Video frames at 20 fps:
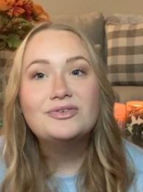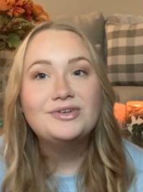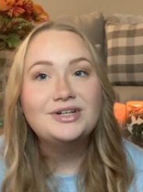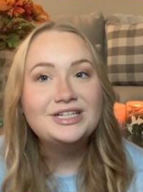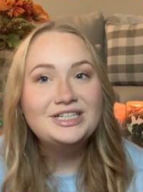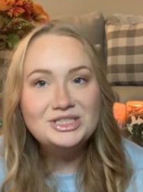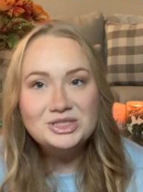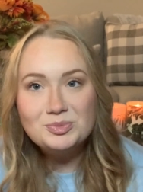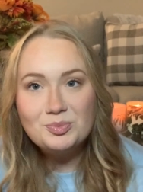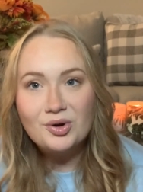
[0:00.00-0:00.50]
for
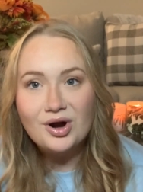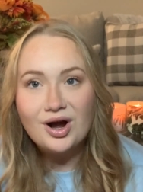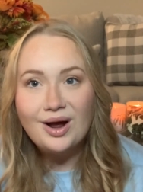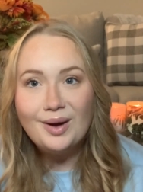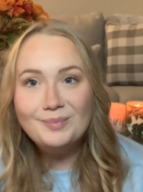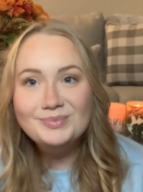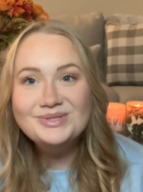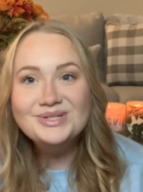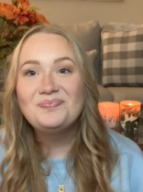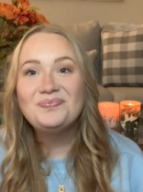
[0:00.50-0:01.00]
each
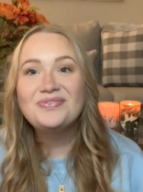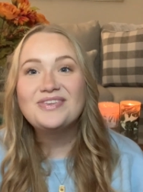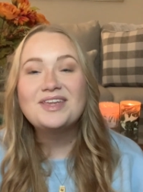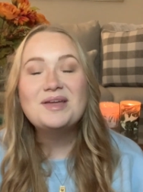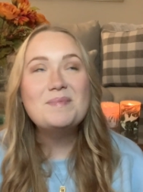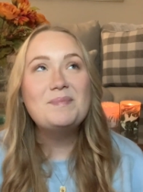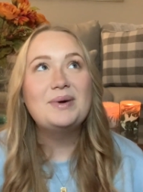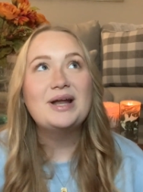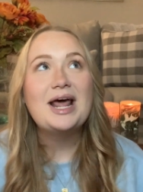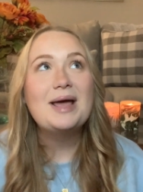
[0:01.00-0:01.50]
prompt.
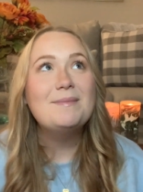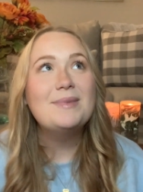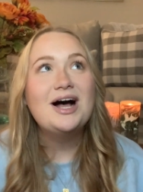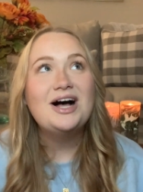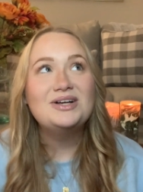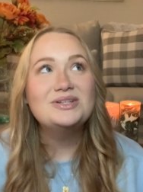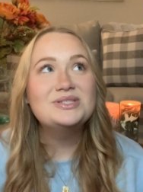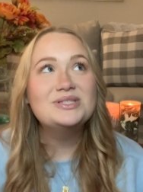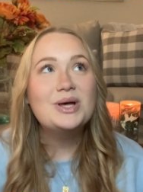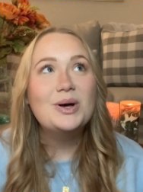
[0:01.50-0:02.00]
But I'm
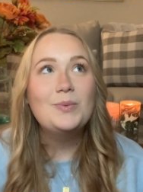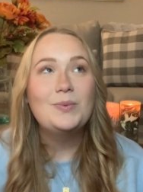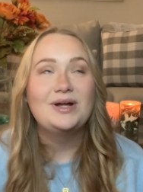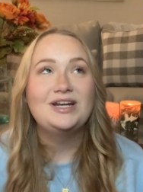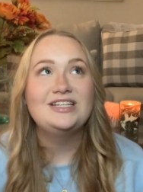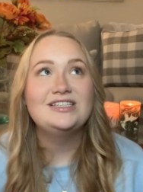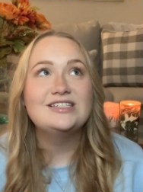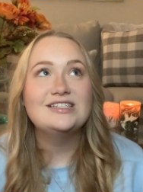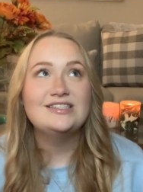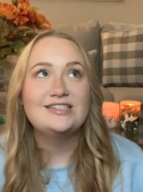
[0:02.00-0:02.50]
also
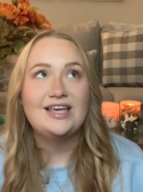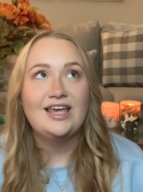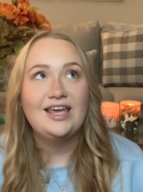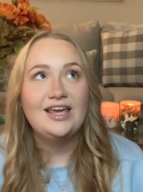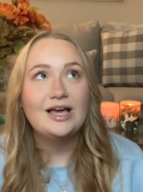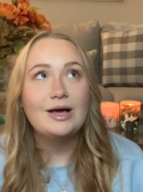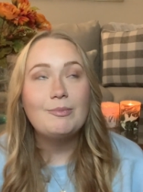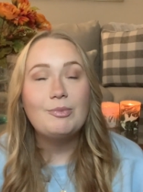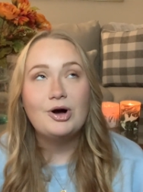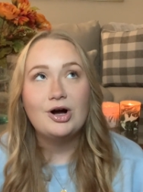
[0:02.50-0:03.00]
wanting to
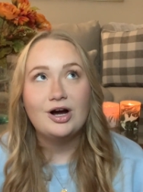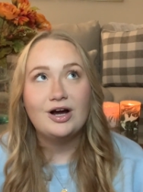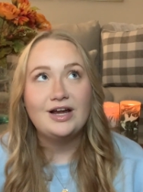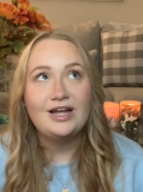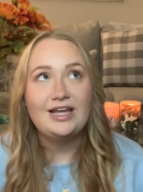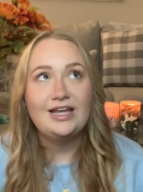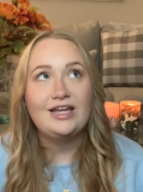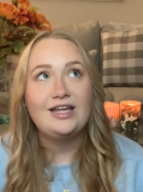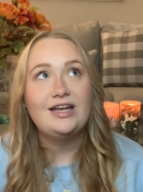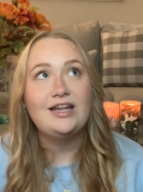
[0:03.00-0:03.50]
take part
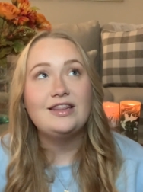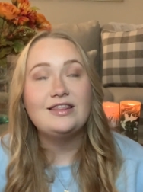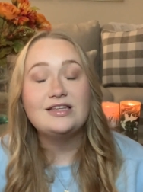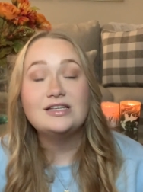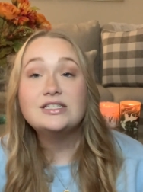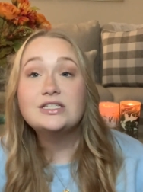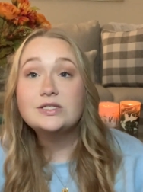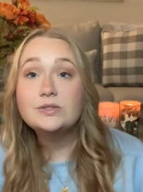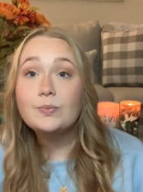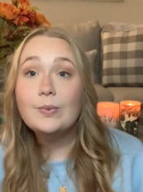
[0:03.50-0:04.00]
in the
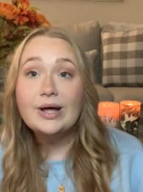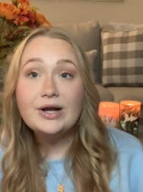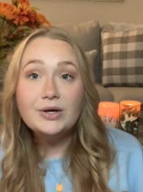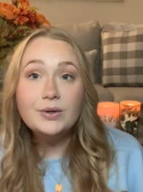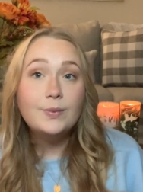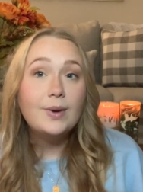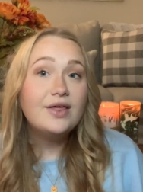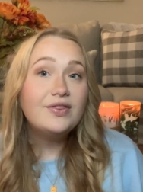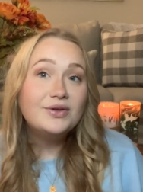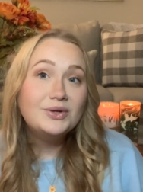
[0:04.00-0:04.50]
Sweater
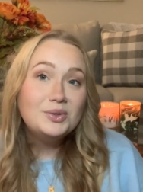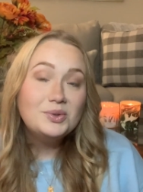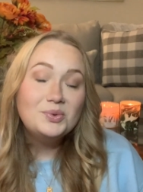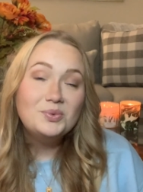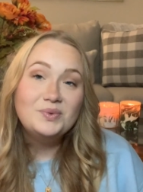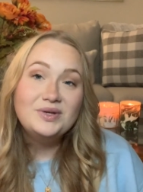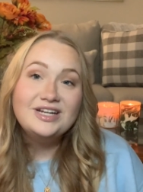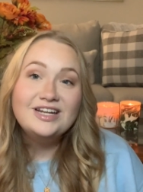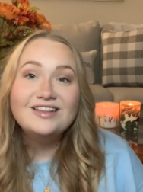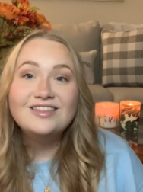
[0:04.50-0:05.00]
Weather
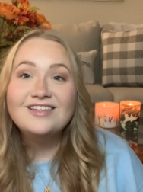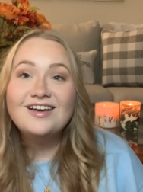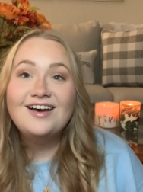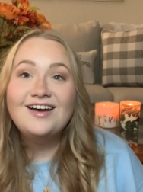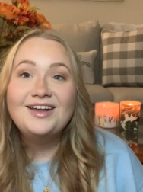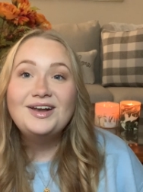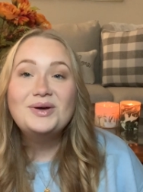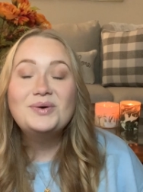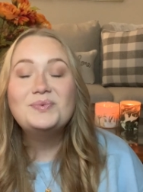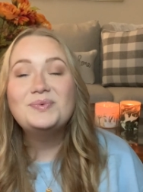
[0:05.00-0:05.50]

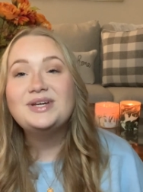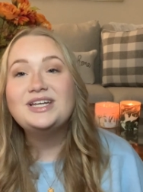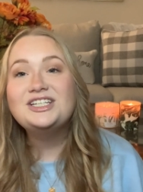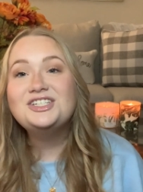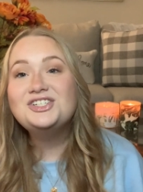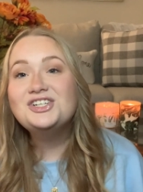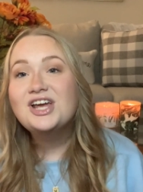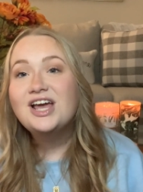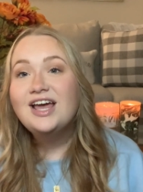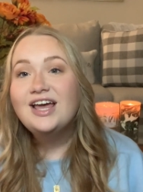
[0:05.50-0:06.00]
Readathon,
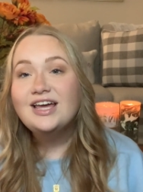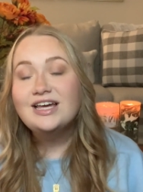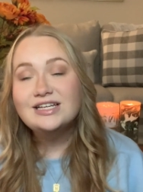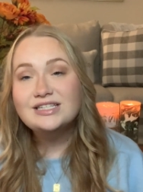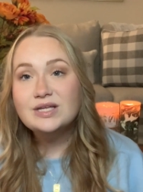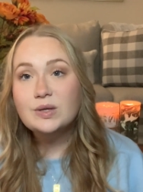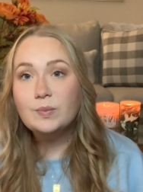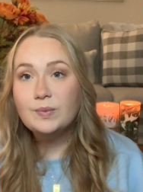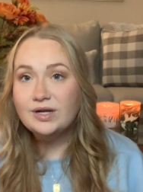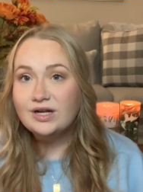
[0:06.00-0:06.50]
which
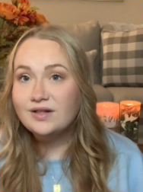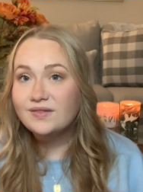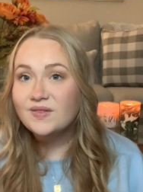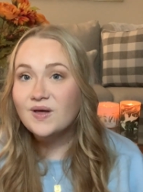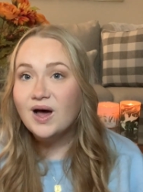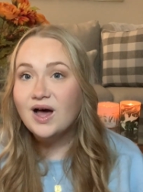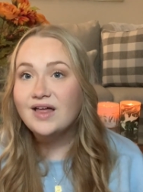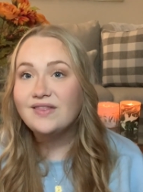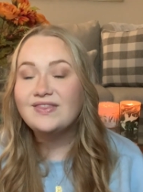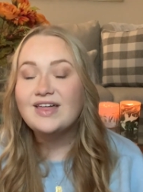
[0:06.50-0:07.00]
is a
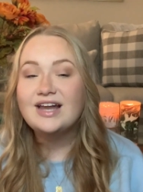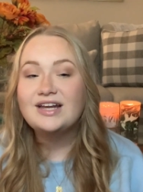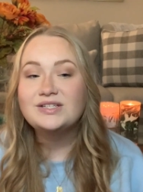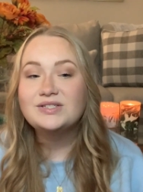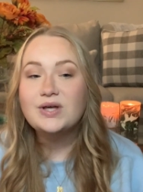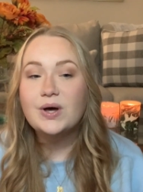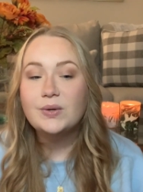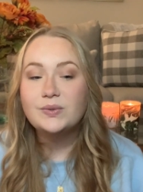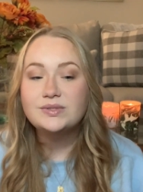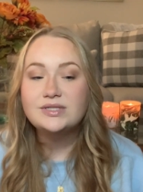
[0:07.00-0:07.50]
readathon that is
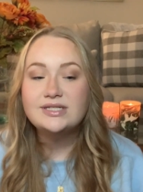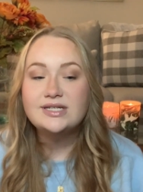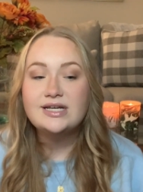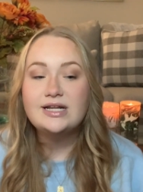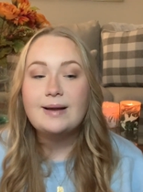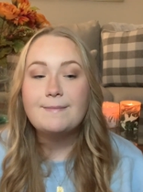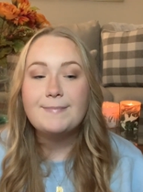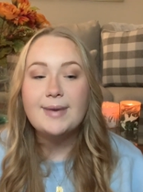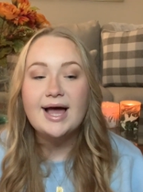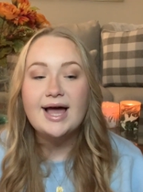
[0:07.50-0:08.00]

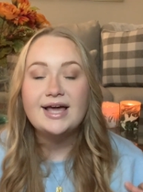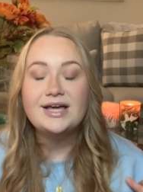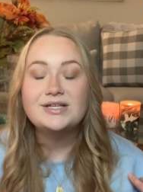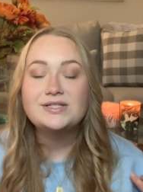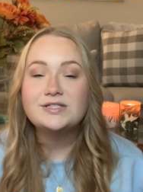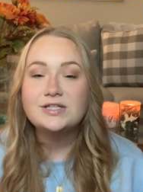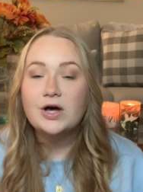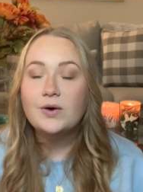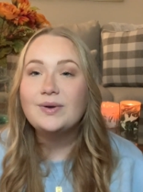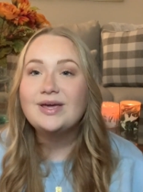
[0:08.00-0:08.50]
hosted by
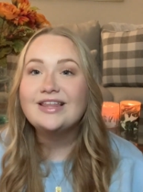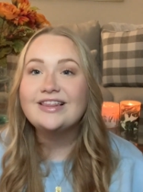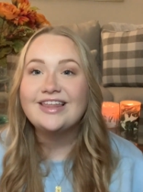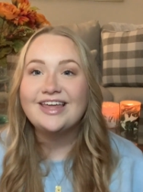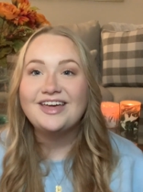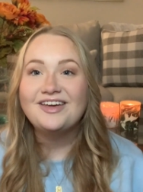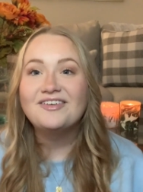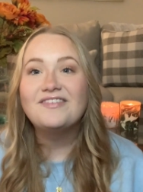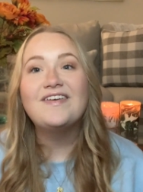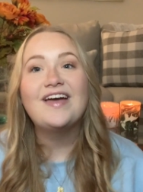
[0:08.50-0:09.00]
Zoe,
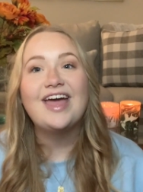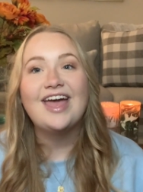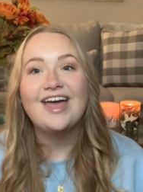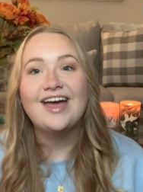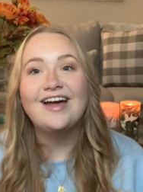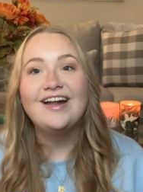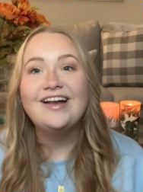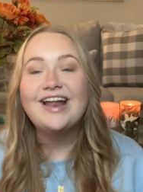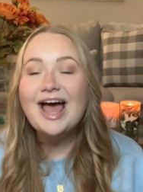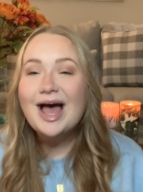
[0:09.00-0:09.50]
Liv,
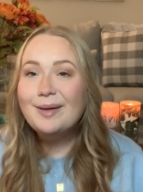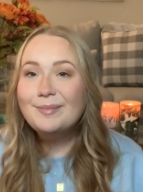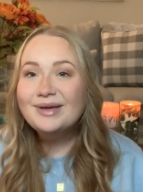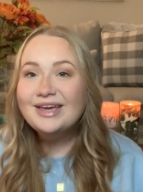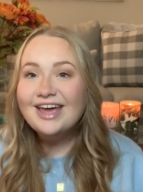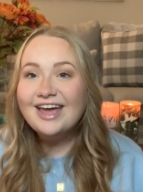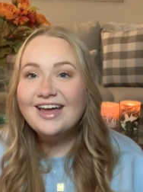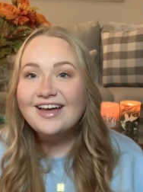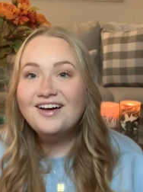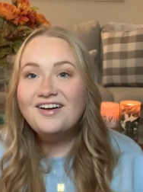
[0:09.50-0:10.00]
and
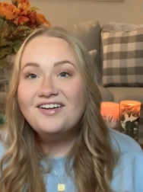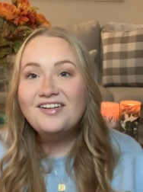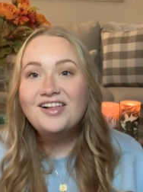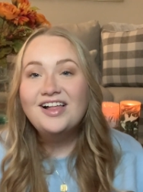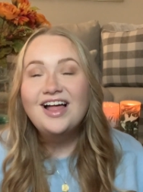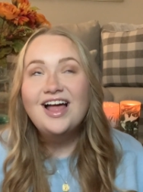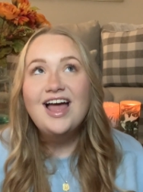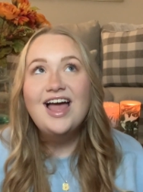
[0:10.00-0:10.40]
Abigail,